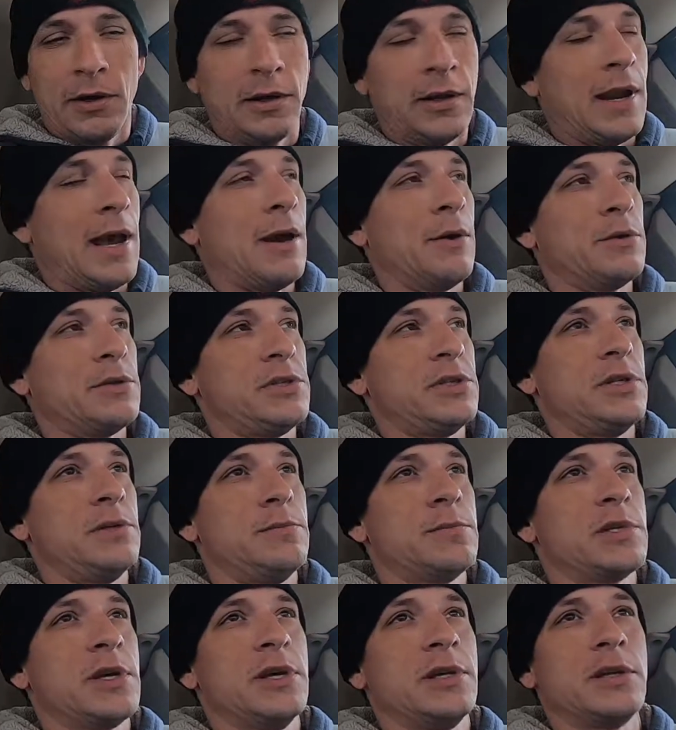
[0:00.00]
And now it
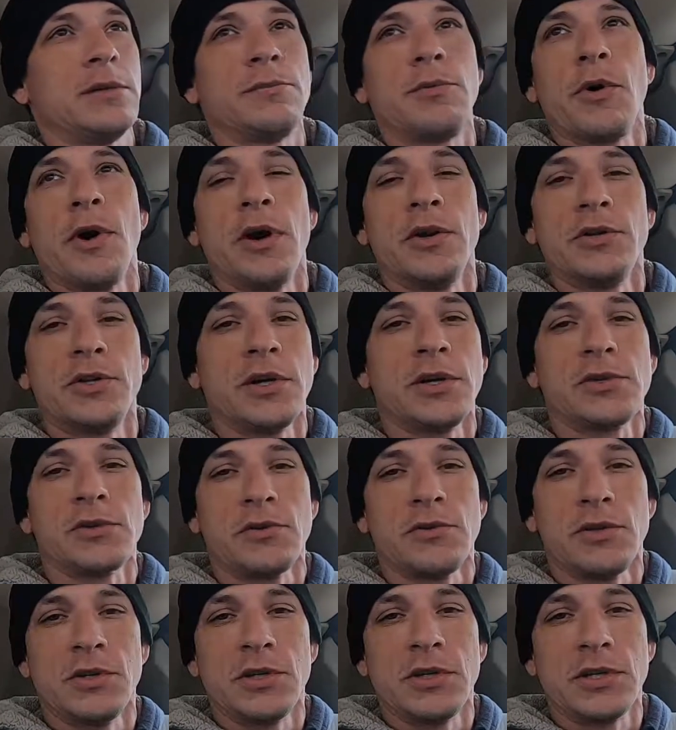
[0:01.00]
seems like the projects
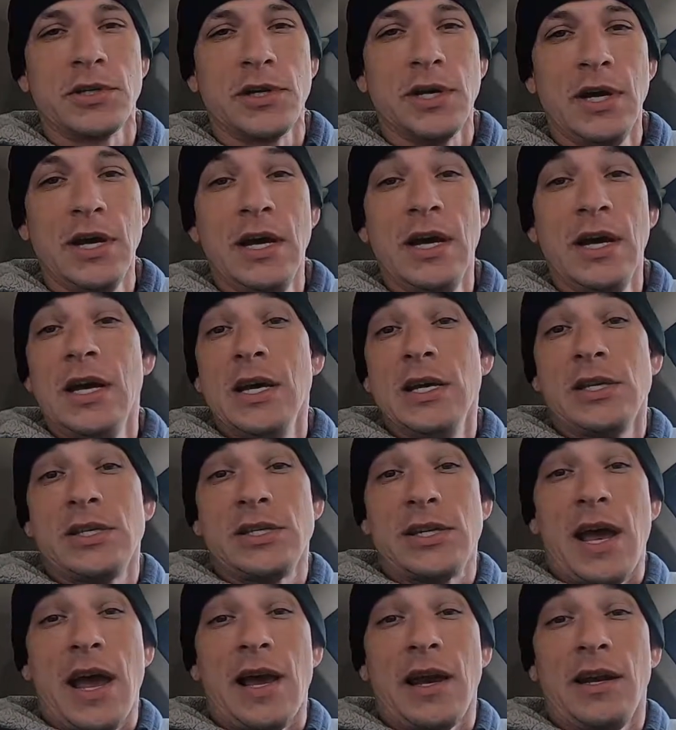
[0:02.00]
are just
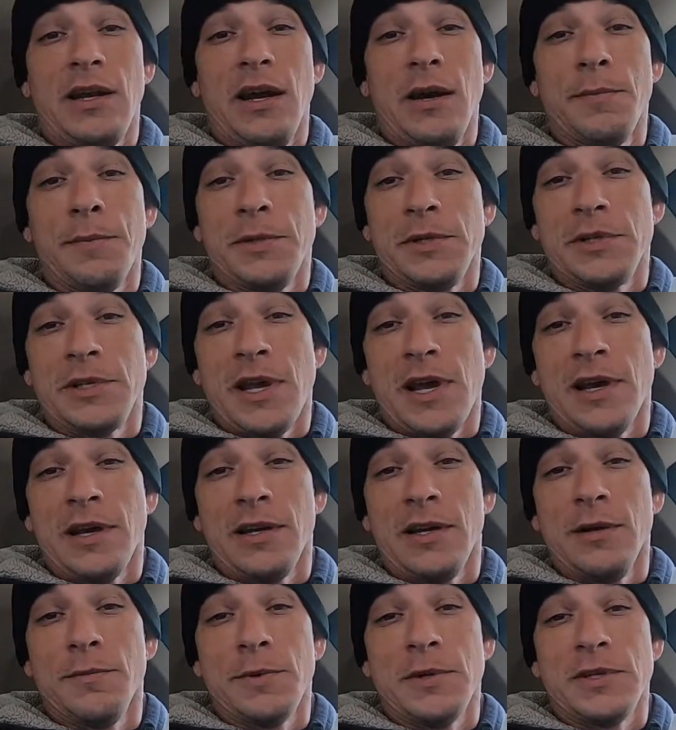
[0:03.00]
stacking up and
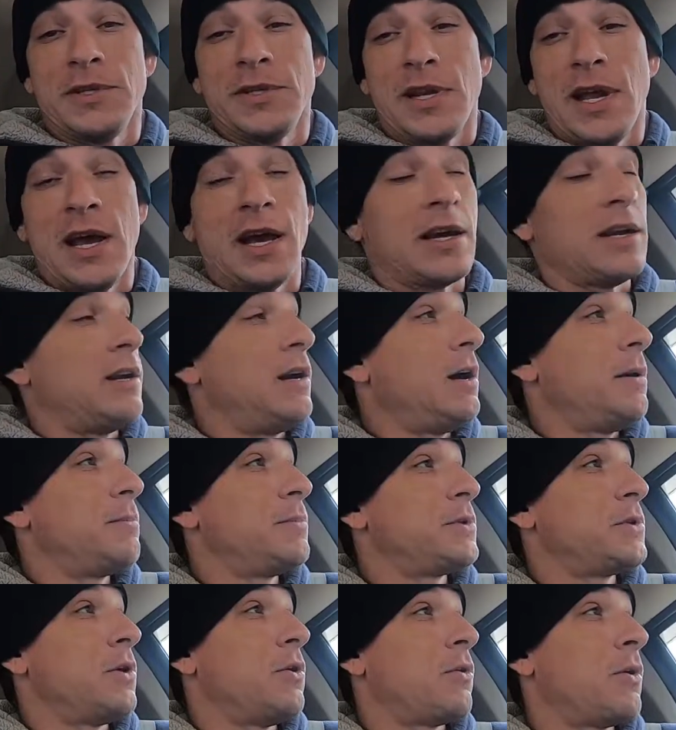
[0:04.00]
stacking up and stacking up.
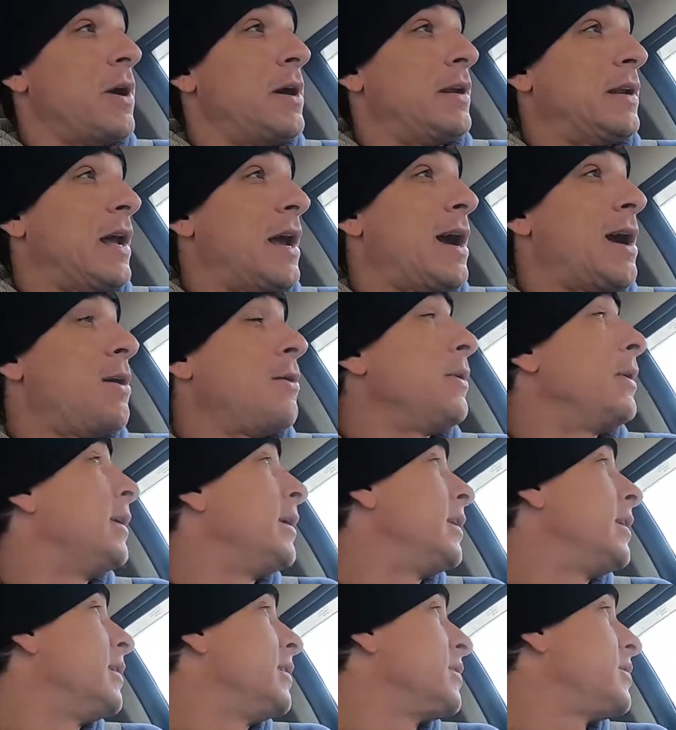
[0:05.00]
So right now
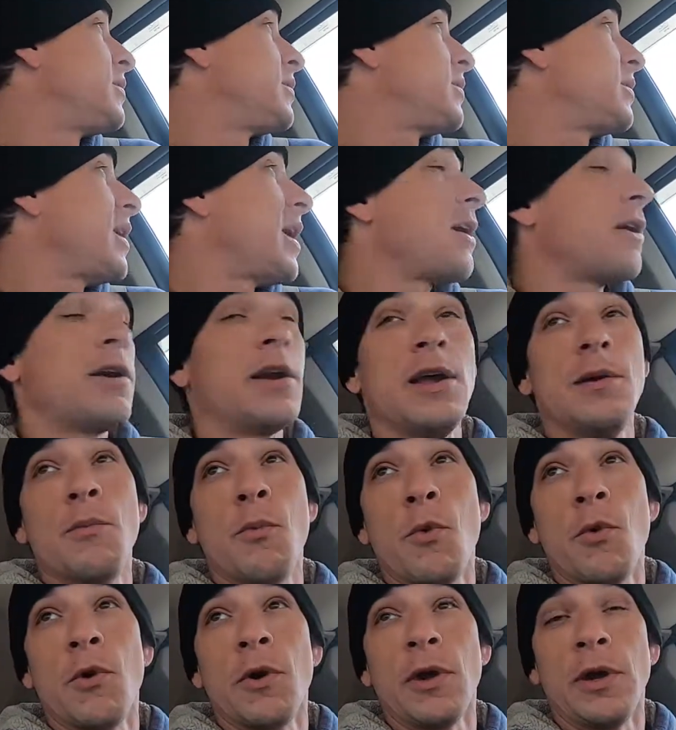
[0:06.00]
it is Saturday
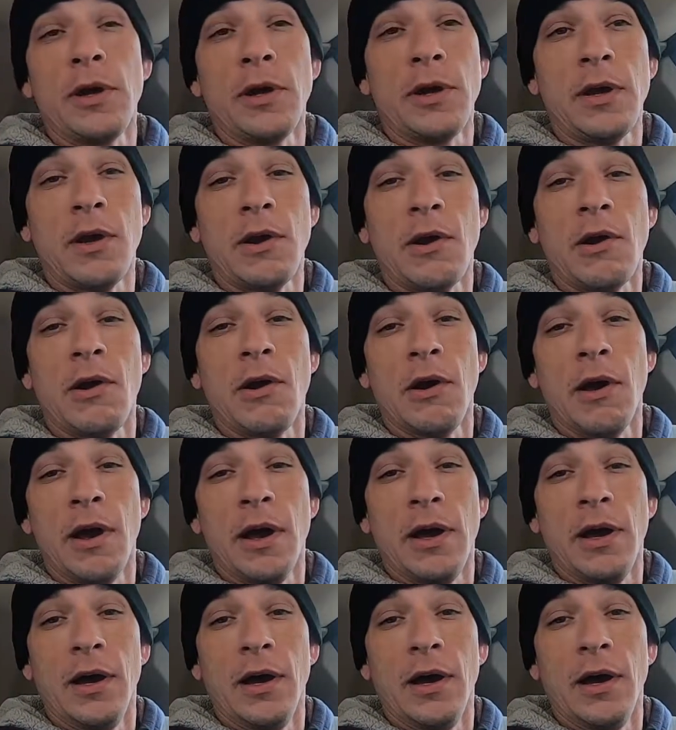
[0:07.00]
morning here